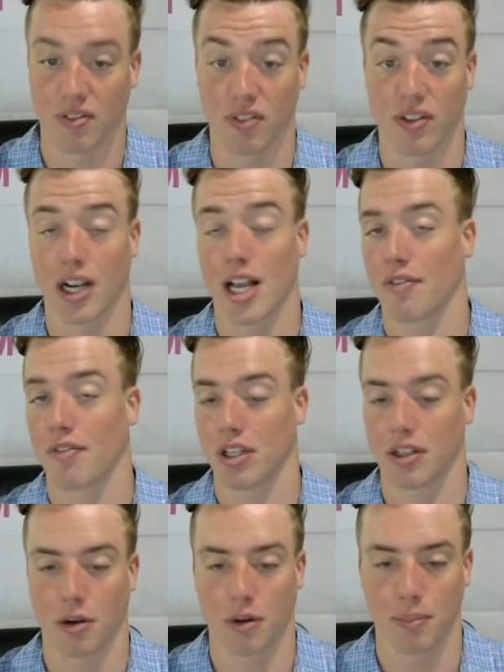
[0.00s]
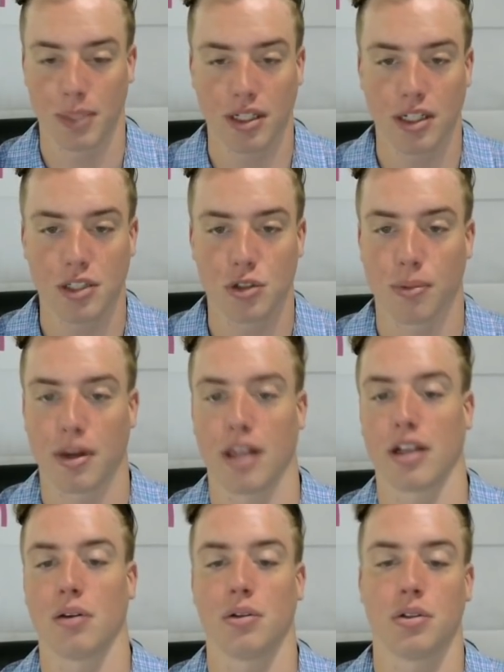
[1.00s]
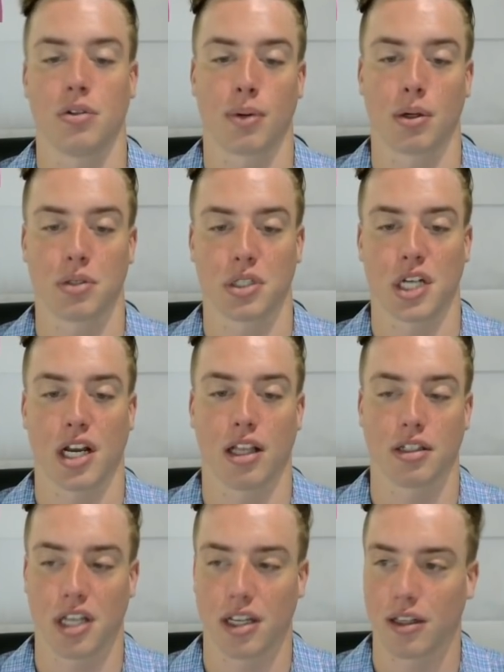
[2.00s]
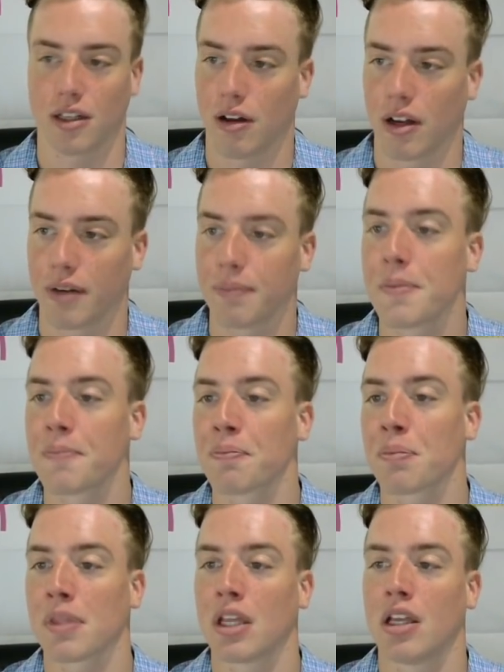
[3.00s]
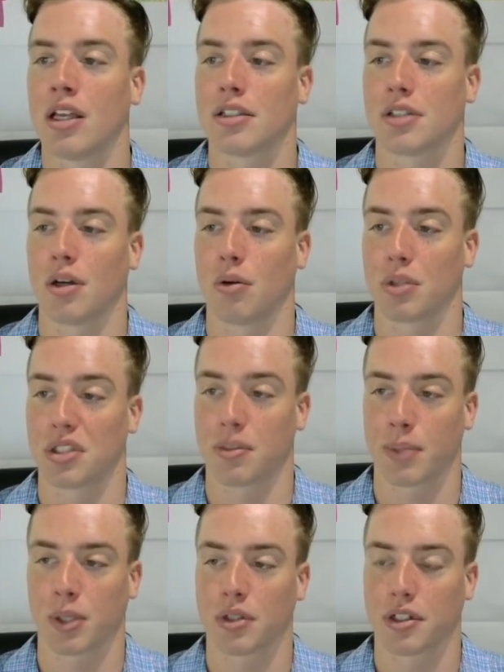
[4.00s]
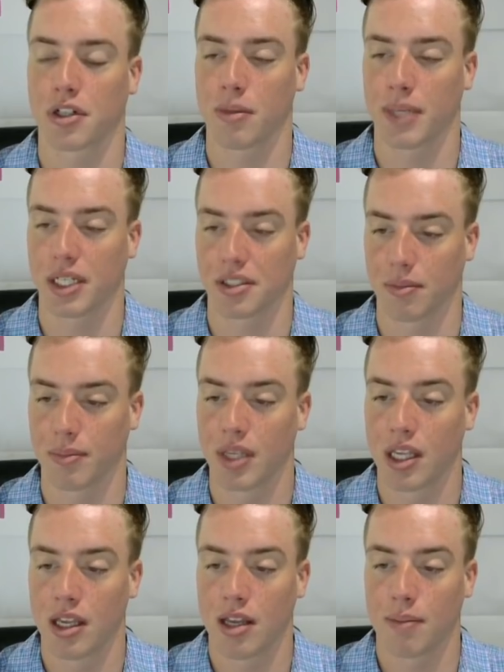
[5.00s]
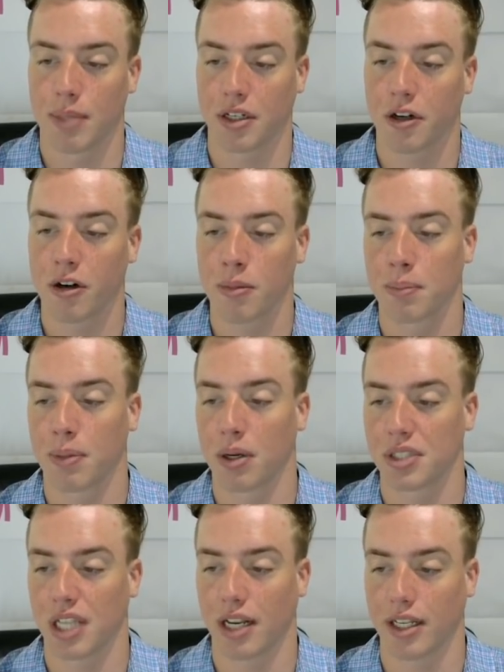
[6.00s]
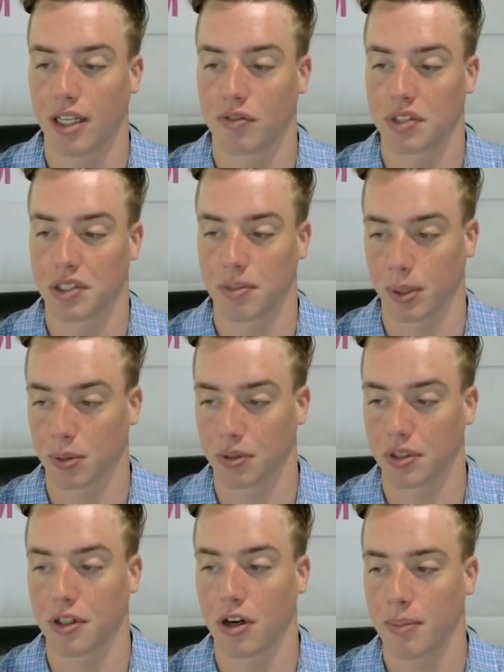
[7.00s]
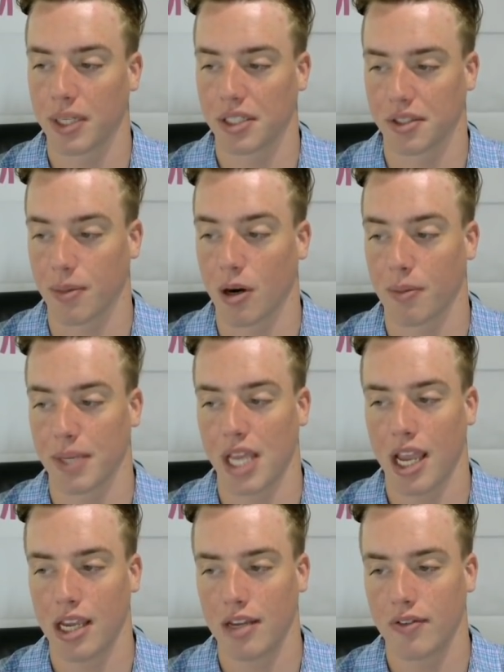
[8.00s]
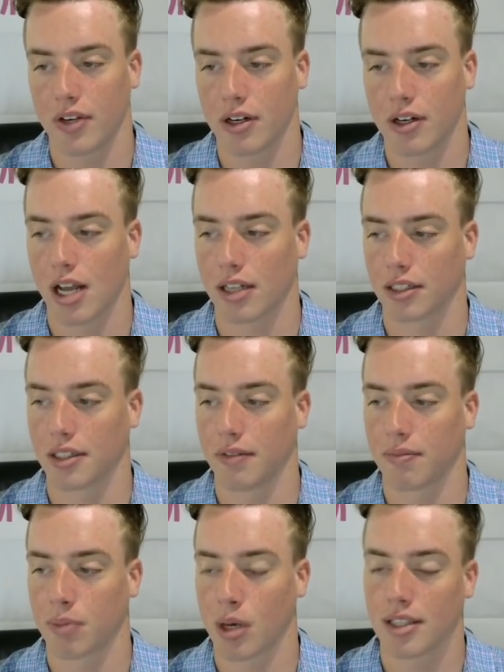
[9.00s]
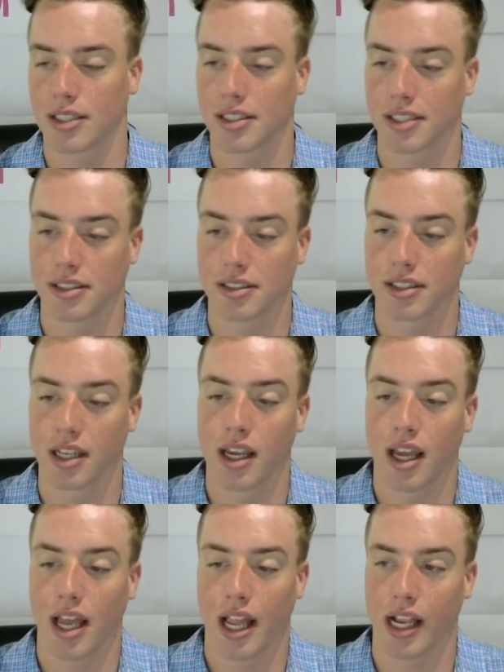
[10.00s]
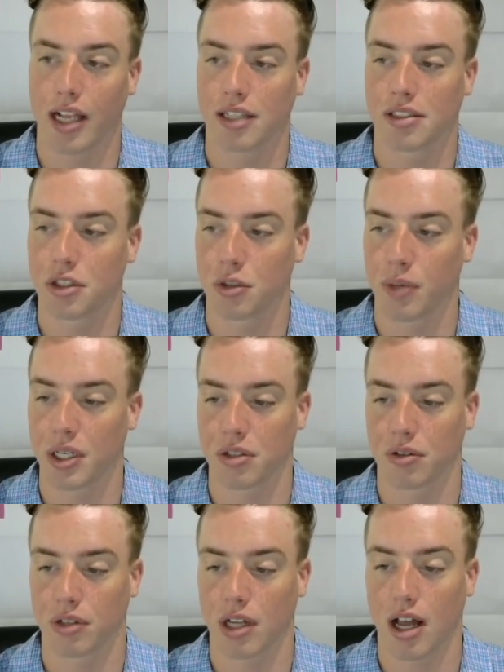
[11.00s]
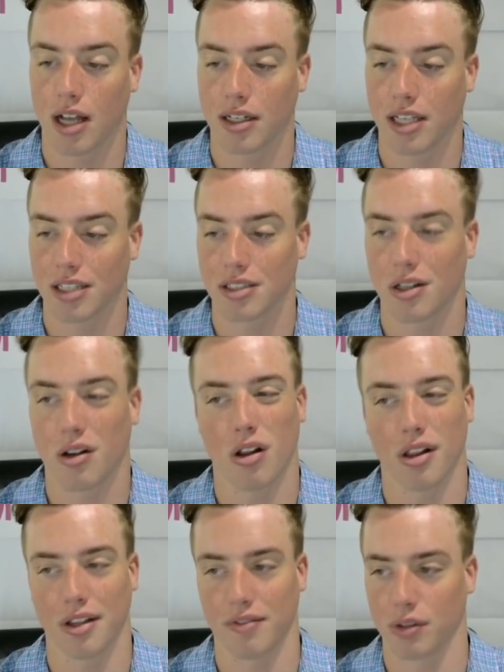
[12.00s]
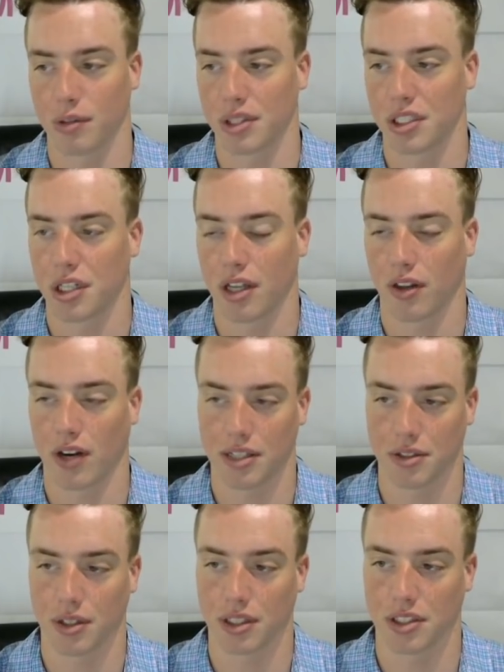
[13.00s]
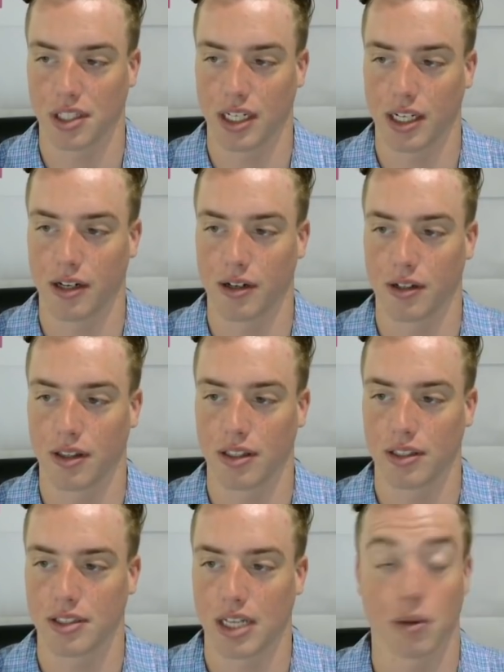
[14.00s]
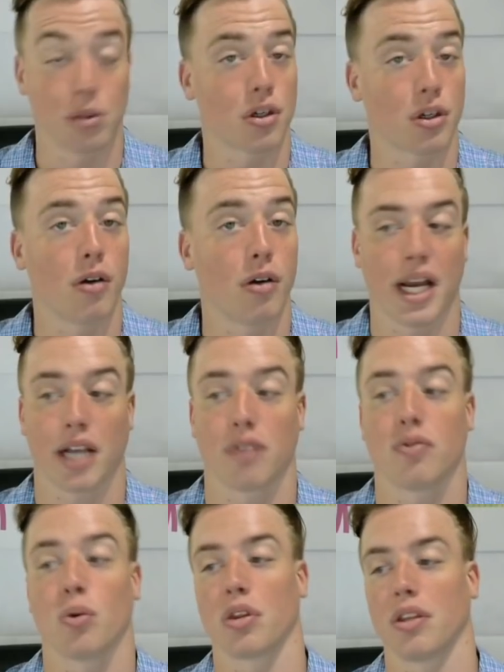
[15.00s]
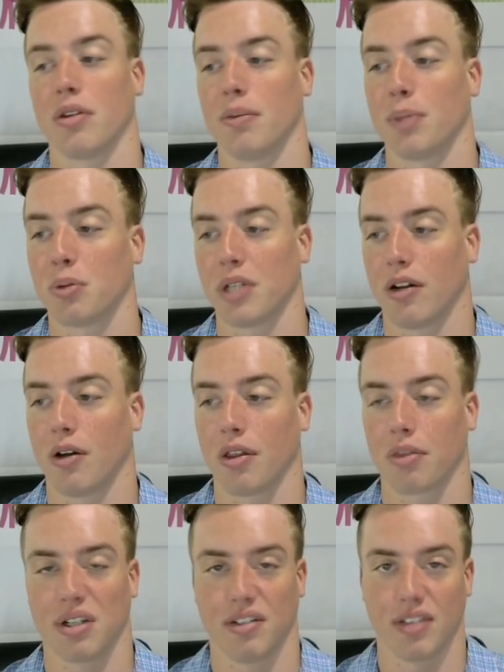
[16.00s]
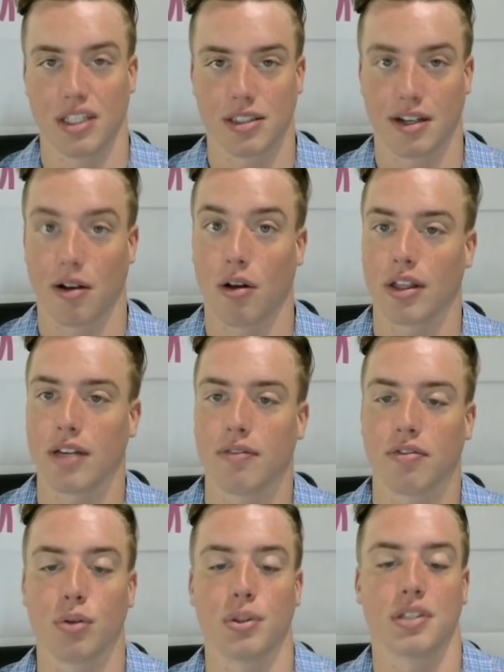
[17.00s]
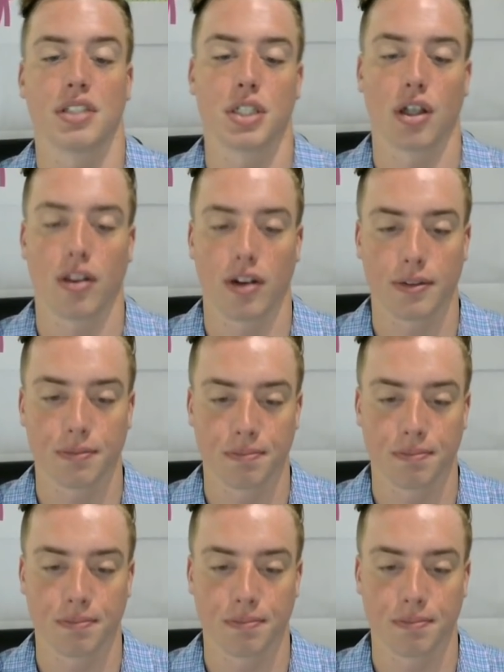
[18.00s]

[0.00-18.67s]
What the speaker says: very confident in your own abilities, you're probably going to approach a challenge head on. So, reciprocal determinism. Bandura proposed the idea of reciprocal determinism. Our behavior, cognitive processes, and situational context all influence each other. As you can see here, these arrows are going back and forth in between all three of these. They all influence each other.